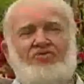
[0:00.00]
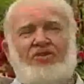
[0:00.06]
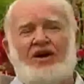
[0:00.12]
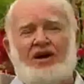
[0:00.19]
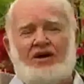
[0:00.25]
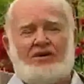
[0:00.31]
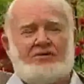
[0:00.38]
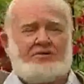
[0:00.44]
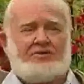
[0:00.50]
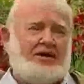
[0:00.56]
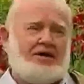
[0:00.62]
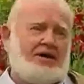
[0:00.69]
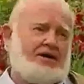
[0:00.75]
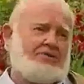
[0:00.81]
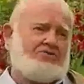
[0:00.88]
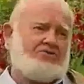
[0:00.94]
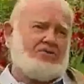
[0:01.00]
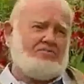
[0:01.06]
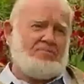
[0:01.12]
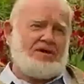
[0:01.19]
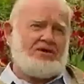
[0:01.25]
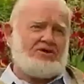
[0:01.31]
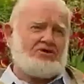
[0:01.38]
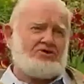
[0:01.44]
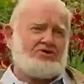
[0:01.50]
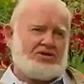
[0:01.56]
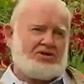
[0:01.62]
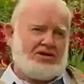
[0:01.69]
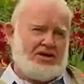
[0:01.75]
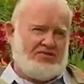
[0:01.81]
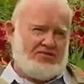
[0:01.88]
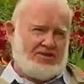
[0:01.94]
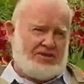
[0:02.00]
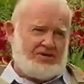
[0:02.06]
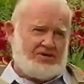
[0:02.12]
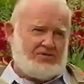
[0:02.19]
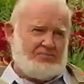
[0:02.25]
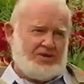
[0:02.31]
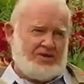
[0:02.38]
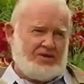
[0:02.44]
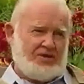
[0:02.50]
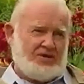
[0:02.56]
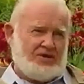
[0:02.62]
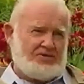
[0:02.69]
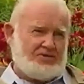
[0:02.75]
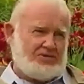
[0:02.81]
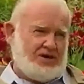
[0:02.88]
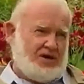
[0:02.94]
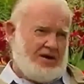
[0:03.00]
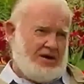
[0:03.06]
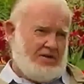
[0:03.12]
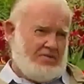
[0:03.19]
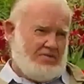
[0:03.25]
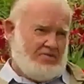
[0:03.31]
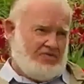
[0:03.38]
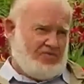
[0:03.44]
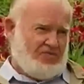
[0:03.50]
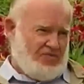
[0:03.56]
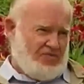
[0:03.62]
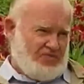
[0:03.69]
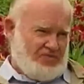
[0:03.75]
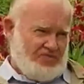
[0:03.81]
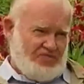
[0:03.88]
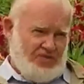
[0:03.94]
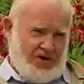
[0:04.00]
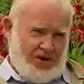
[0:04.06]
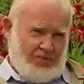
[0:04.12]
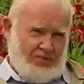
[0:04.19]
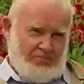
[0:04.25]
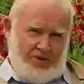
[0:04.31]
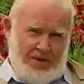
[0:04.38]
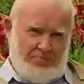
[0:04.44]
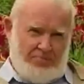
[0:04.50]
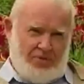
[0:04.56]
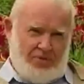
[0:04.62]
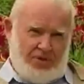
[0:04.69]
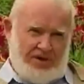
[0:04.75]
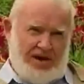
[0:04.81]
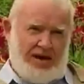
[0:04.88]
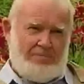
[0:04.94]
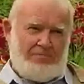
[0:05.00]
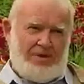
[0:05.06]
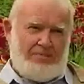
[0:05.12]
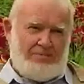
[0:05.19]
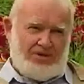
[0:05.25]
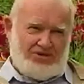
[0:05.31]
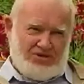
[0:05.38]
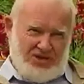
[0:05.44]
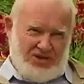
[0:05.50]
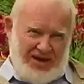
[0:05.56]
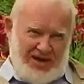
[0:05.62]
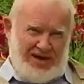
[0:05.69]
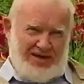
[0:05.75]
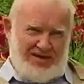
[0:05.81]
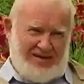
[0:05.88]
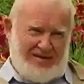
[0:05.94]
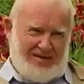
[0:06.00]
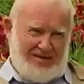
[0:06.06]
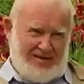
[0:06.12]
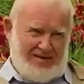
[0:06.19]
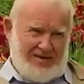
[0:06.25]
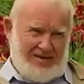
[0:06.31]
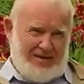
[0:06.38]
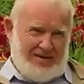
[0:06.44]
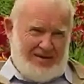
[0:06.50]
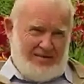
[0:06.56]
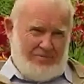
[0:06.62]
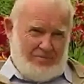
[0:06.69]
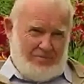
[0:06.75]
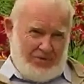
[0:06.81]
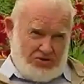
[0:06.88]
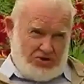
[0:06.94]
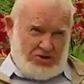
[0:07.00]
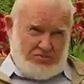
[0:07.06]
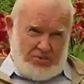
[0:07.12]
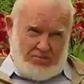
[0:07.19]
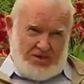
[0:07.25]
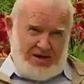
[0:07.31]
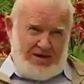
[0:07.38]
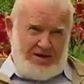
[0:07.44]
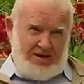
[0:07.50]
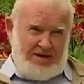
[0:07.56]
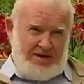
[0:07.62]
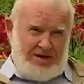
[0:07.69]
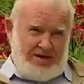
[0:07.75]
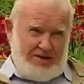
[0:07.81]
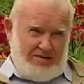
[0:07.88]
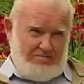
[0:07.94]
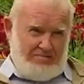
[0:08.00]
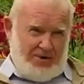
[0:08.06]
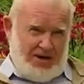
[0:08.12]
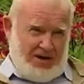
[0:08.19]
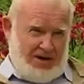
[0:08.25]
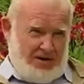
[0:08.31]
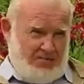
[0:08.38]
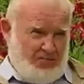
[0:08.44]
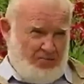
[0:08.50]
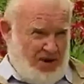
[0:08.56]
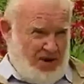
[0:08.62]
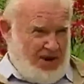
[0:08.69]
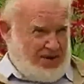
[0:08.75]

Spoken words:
phrase had tremendous significance because people would not be misled, presumably, by